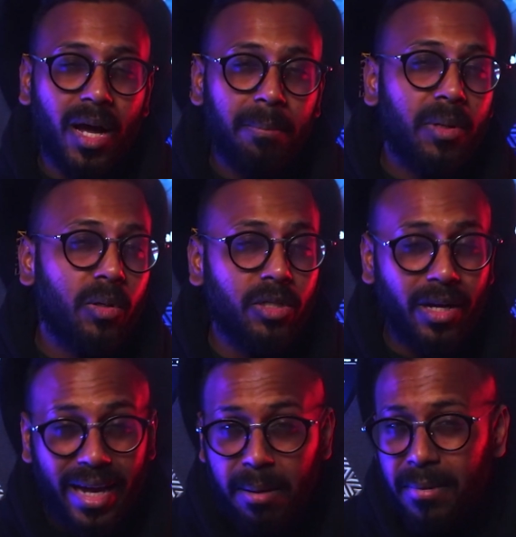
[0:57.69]
upload
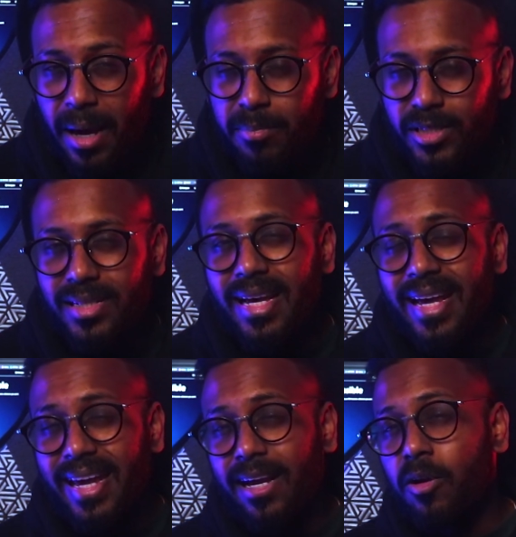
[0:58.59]
your game captures,
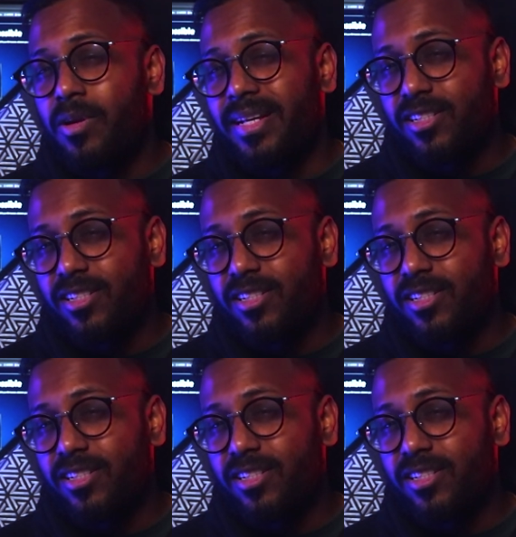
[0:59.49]
including